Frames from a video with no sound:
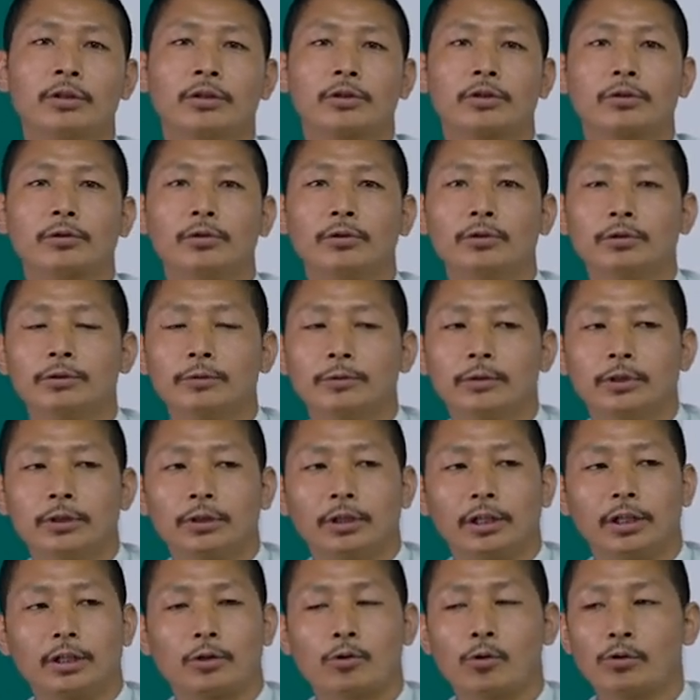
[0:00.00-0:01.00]
So
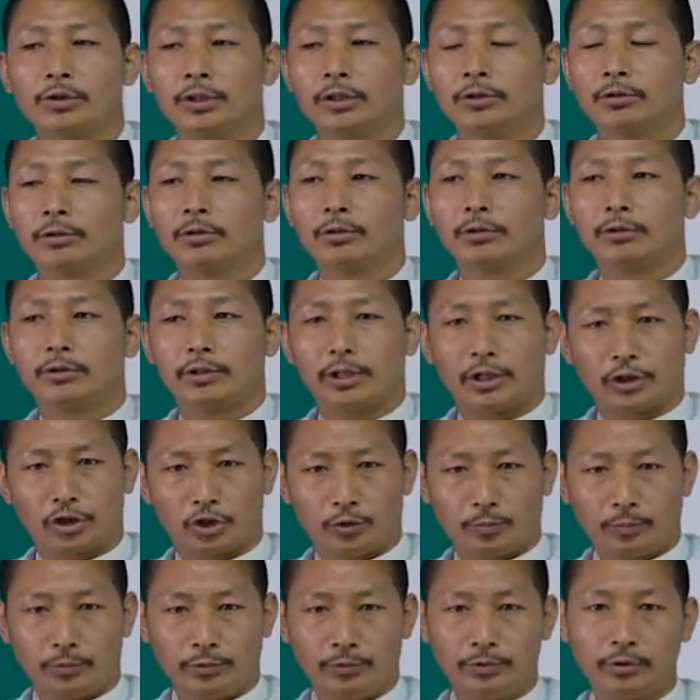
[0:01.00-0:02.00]
according to your
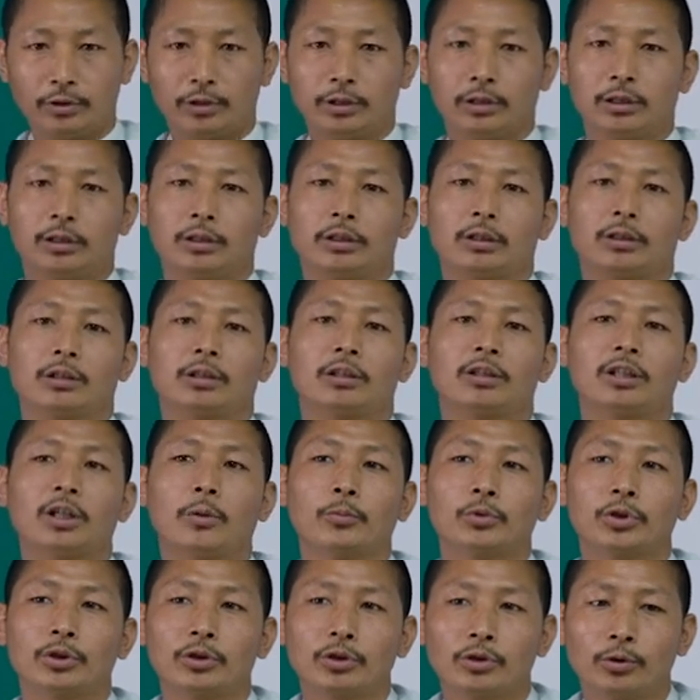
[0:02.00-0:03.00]
textbook,
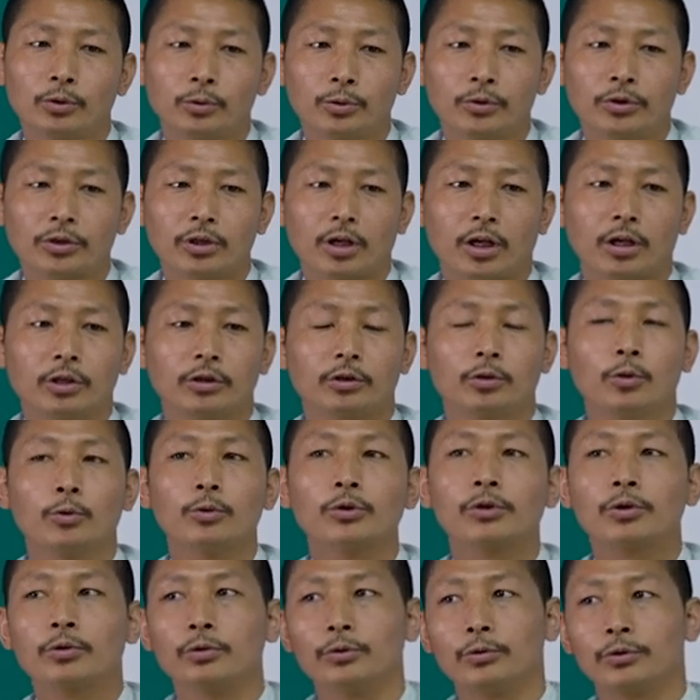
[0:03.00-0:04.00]
consumption goods are
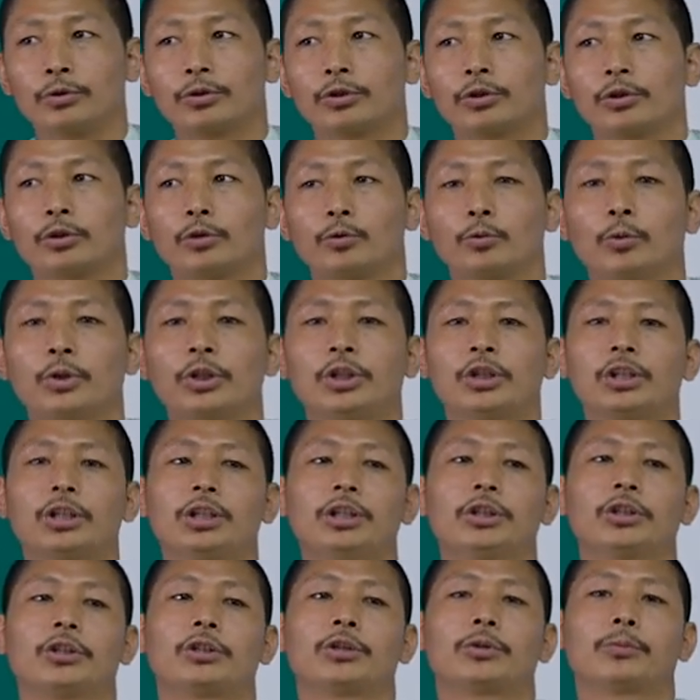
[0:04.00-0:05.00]
those goods which
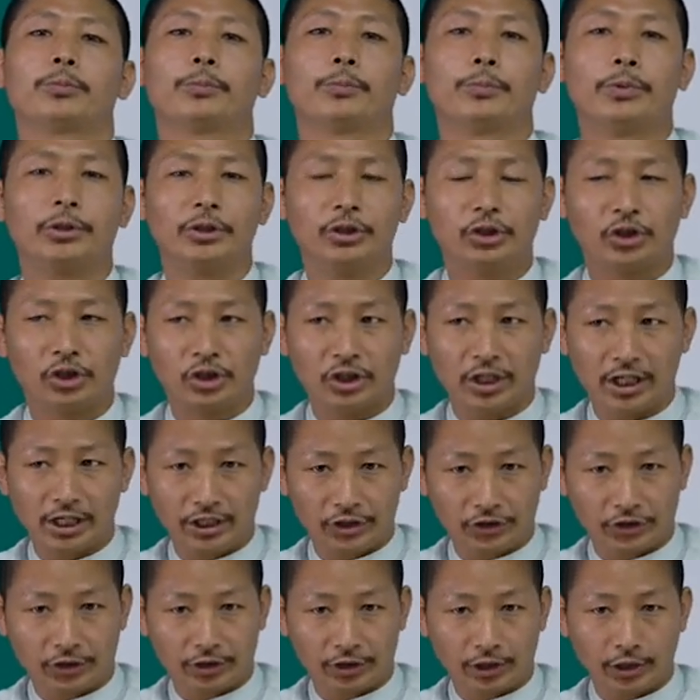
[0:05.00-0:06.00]
is
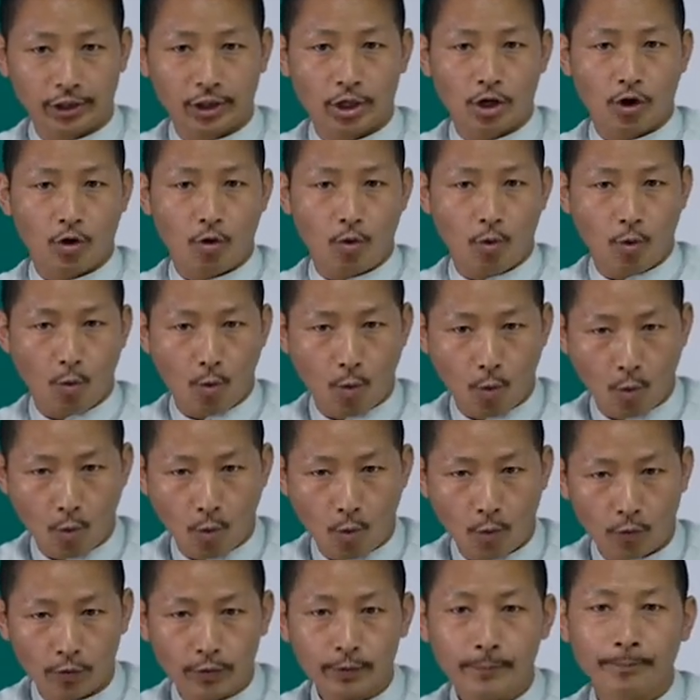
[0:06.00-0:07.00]
purchased
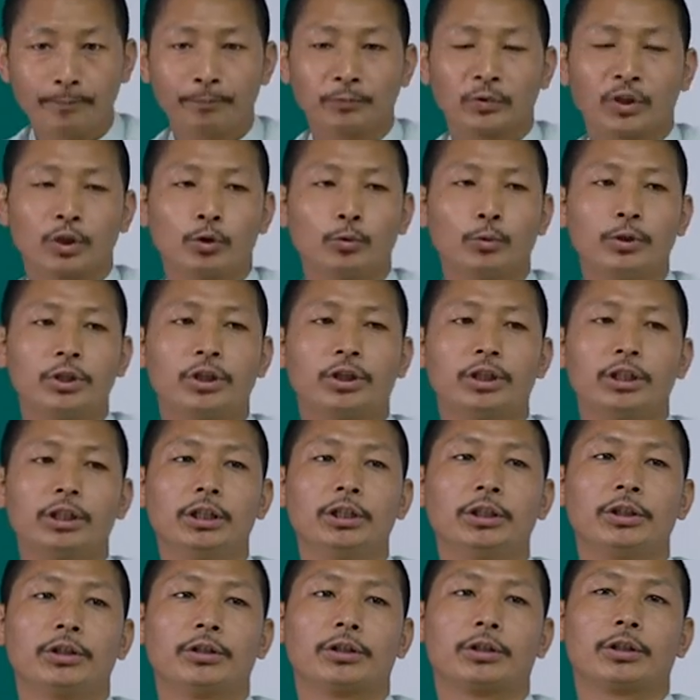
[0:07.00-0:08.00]
or which
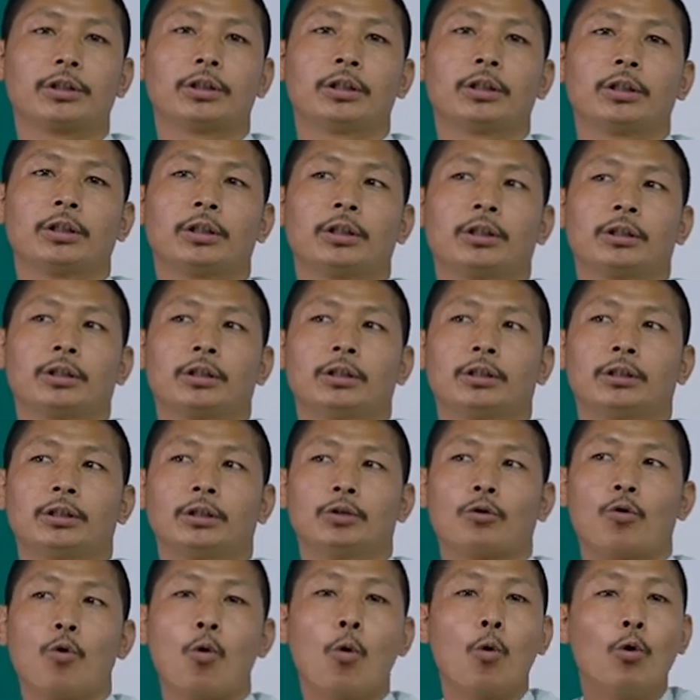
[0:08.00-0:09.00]
is
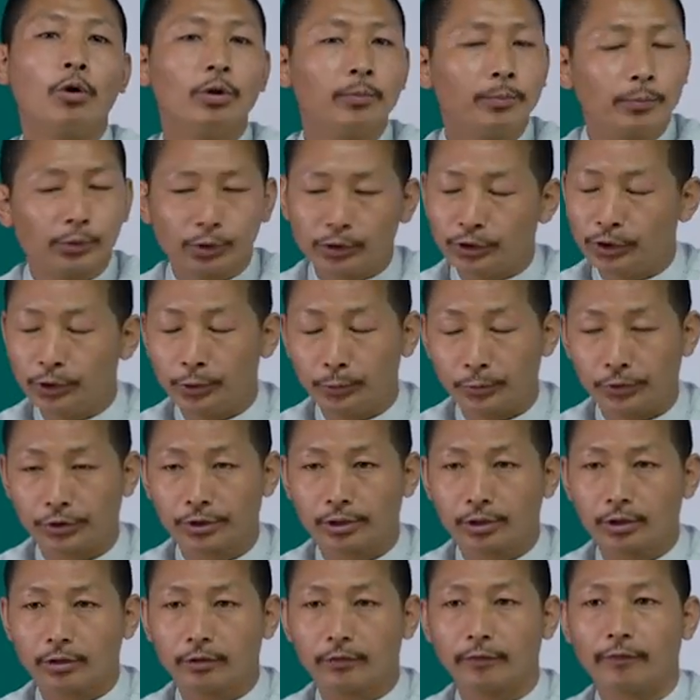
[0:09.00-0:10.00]
uh, own
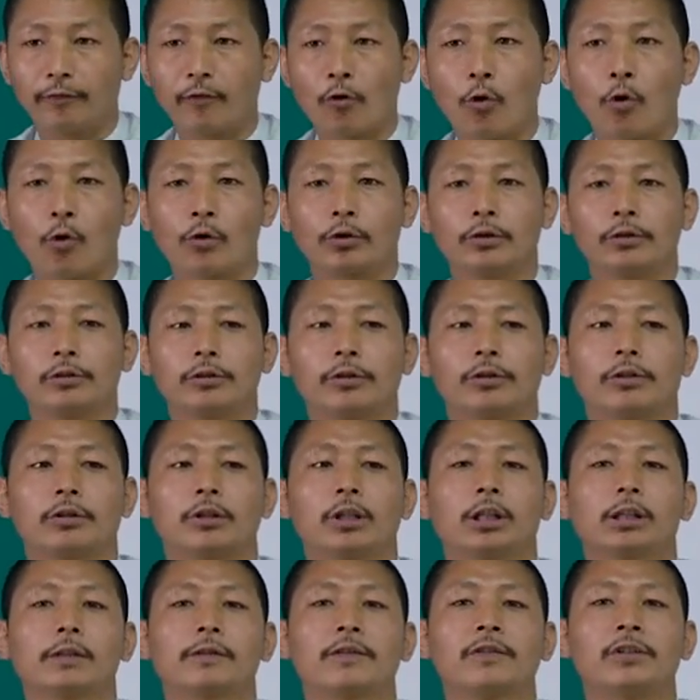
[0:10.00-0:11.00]
produced for
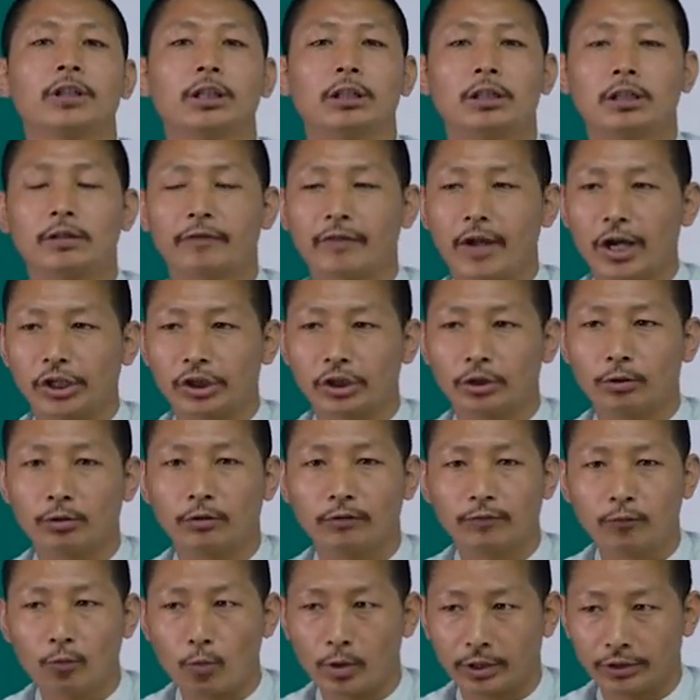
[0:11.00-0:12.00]
self-satisfaction
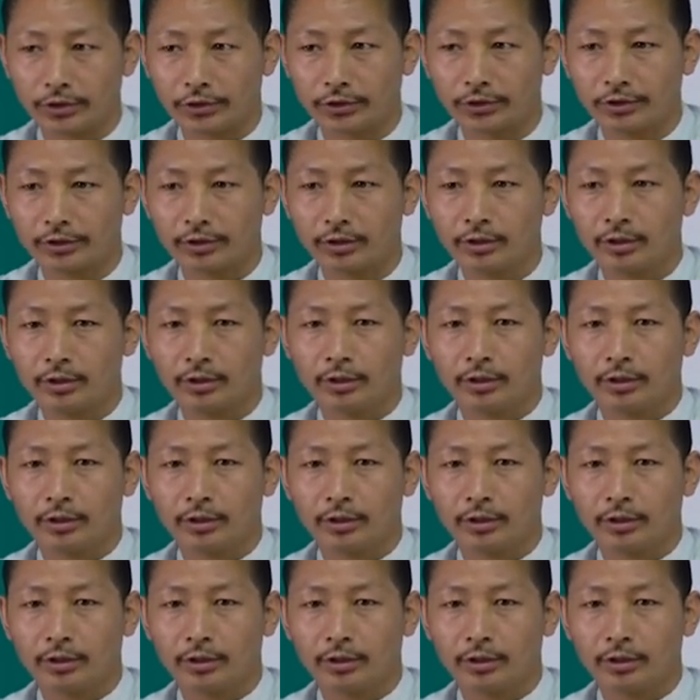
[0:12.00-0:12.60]
of wants.